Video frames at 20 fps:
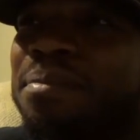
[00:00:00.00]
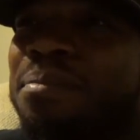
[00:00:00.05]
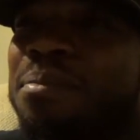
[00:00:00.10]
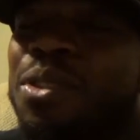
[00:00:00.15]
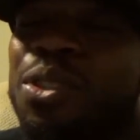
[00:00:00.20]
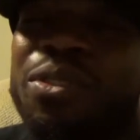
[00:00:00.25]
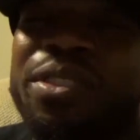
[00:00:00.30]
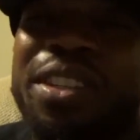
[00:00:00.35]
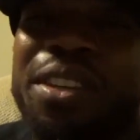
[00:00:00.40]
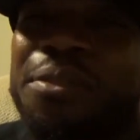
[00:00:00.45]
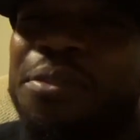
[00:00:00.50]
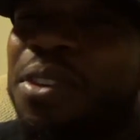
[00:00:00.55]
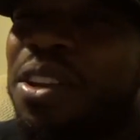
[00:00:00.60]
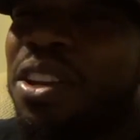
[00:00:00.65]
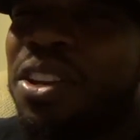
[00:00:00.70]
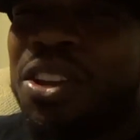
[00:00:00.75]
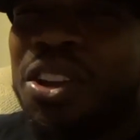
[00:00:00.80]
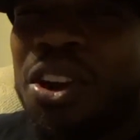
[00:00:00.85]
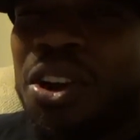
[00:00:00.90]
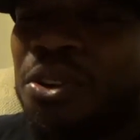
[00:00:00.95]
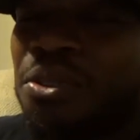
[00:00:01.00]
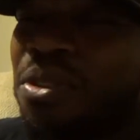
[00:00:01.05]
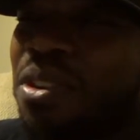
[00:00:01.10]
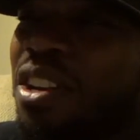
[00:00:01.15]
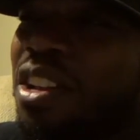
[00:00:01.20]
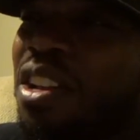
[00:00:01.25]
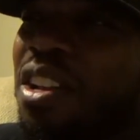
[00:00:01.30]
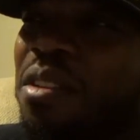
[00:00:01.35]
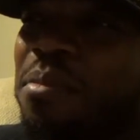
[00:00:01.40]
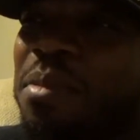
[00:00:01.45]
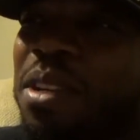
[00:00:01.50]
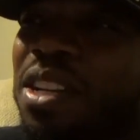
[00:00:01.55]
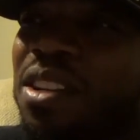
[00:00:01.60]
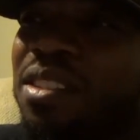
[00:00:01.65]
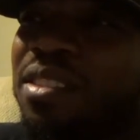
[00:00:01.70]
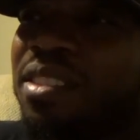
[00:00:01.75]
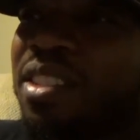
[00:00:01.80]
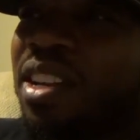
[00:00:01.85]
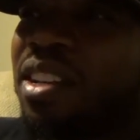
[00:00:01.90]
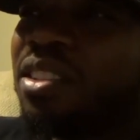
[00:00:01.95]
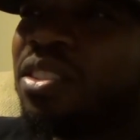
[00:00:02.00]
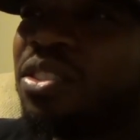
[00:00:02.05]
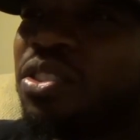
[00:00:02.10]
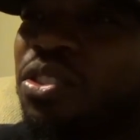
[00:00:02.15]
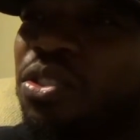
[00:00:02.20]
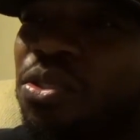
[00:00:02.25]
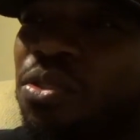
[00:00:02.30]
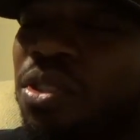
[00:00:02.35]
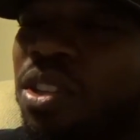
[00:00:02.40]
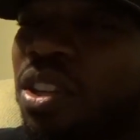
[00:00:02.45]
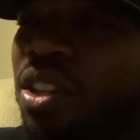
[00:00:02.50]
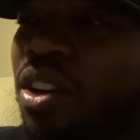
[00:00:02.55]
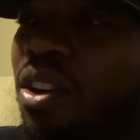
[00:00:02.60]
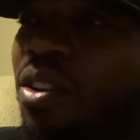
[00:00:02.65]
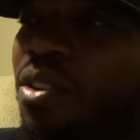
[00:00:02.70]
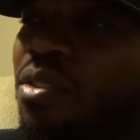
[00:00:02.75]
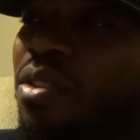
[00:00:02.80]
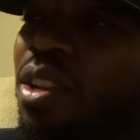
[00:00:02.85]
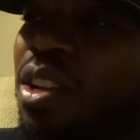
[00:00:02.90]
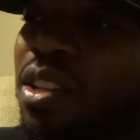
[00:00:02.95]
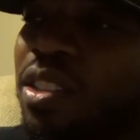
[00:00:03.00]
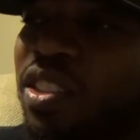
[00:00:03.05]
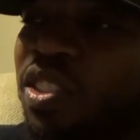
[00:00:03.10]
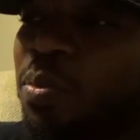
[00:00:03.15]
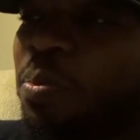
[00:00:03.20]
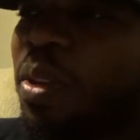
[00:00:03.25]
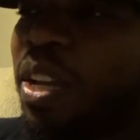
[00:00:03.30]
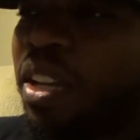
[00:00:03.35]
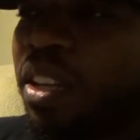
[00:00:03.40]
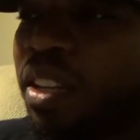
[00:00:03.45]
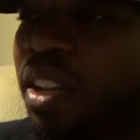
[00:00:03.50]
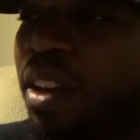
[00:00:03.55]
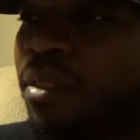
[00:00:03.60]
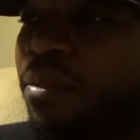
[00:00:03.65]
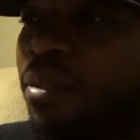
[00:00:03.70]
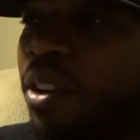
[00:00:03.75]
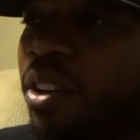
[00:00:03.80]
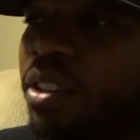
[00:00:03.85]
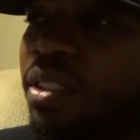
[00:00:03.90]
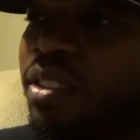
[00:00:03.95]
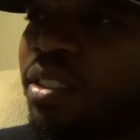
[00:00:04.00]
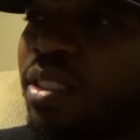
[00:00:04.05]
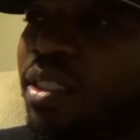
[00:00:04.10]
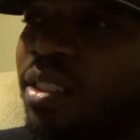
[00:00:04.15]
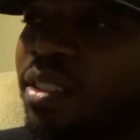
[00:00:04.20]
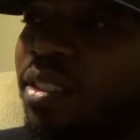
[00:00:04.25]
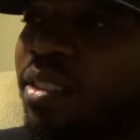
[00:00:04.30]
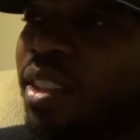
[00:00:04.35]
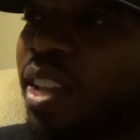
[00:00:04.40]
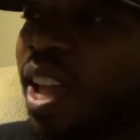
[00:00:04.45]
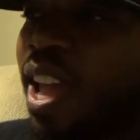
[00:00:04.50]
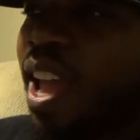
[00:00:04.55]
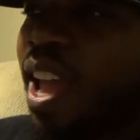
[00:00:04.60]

music video because they're in the studio spitting their verses